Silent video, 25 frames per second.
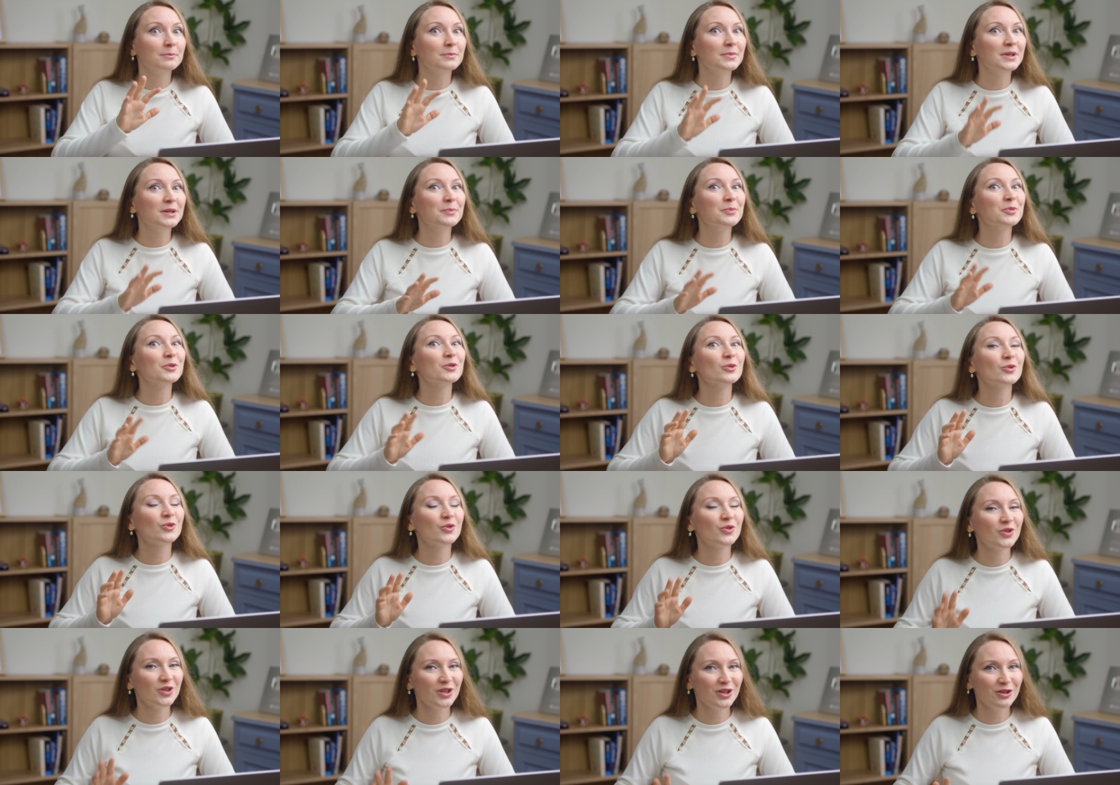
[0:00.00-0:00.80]
People
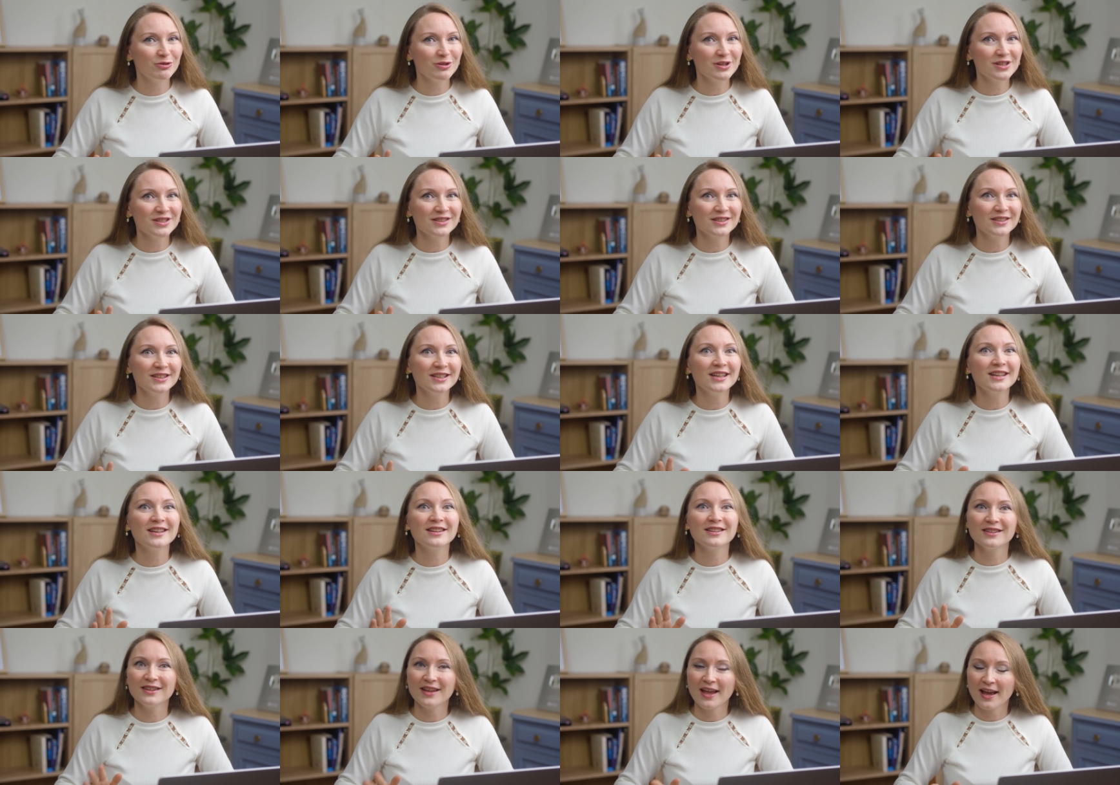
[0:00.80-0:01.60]

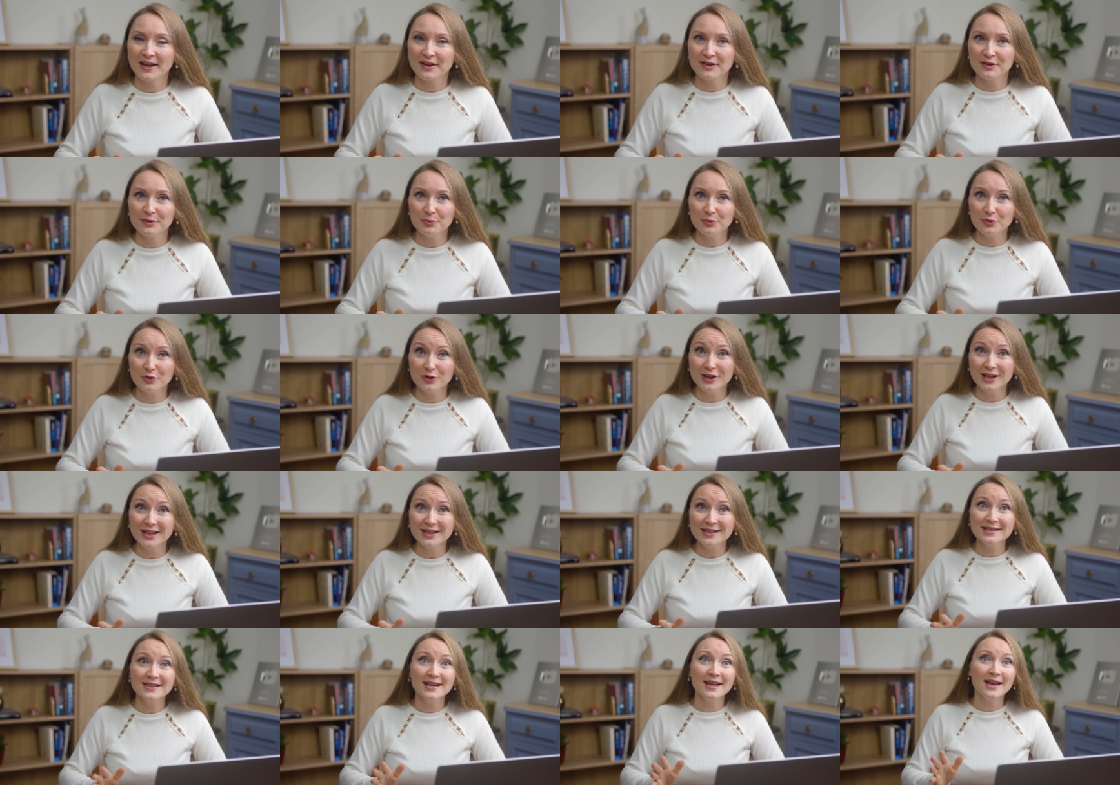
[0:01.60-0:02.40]
seriously like the
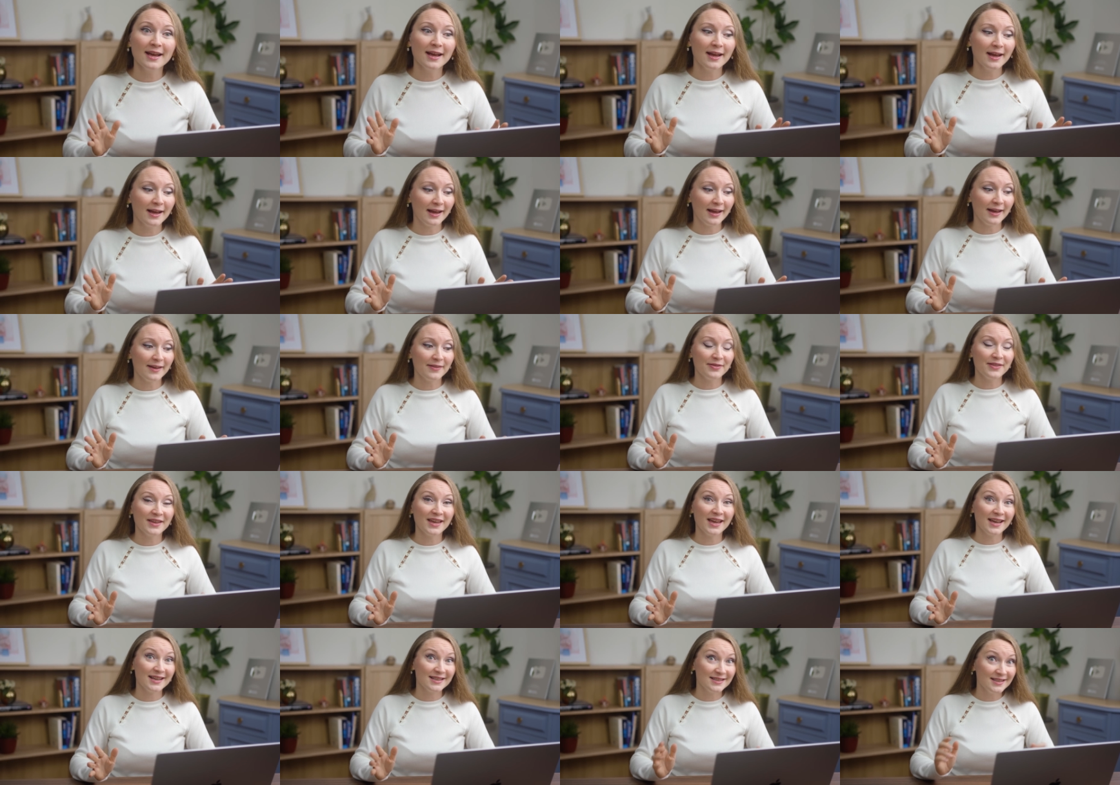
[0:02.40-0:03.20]
product and
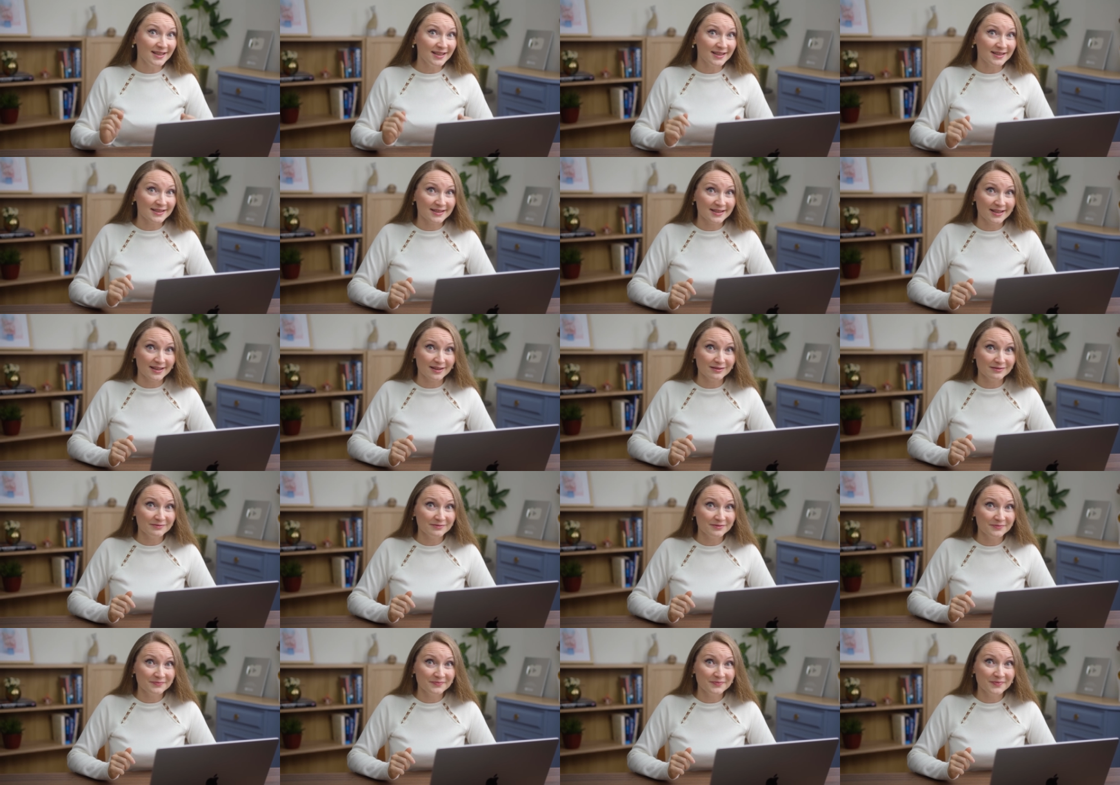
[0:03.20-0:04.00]
the idea
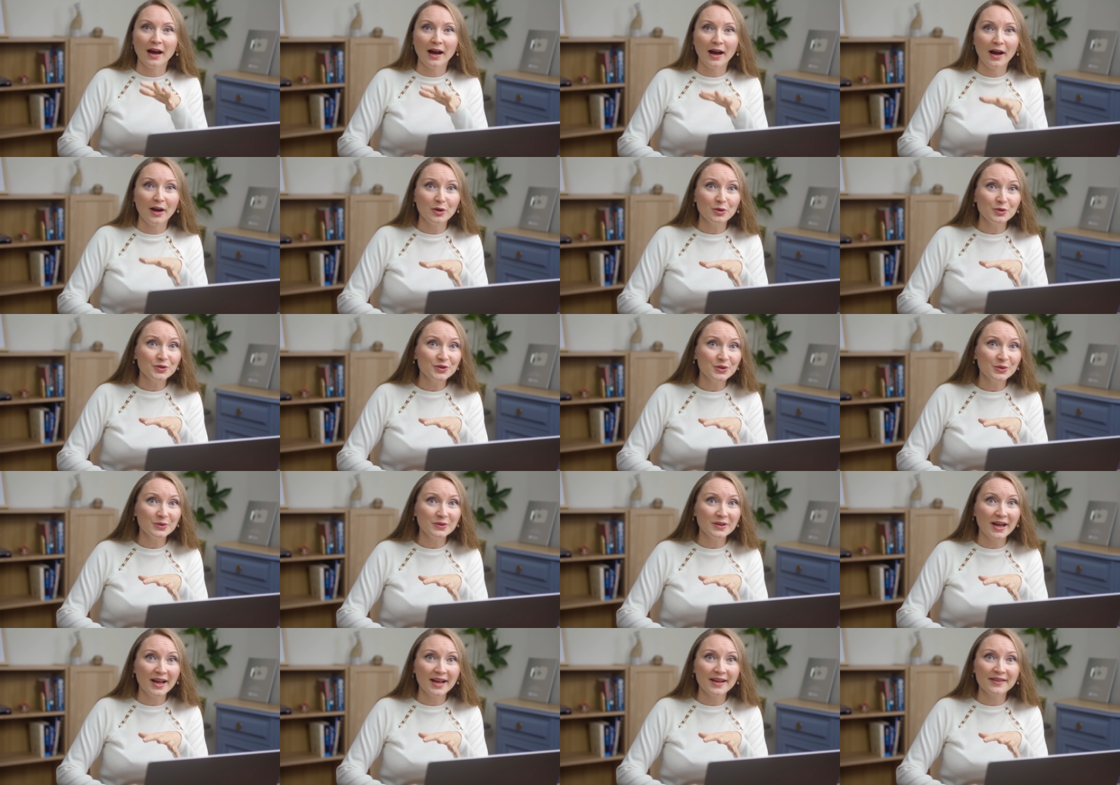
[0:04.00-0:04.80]
itself. I
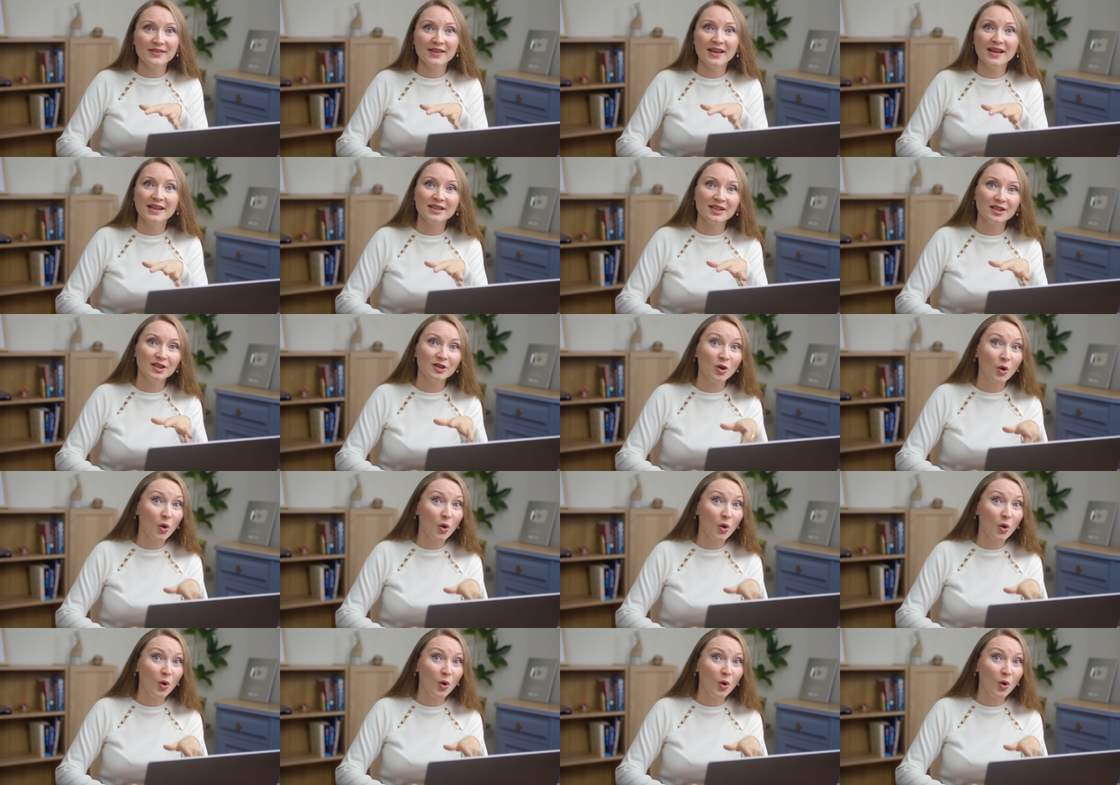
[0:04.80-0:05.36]
also like that in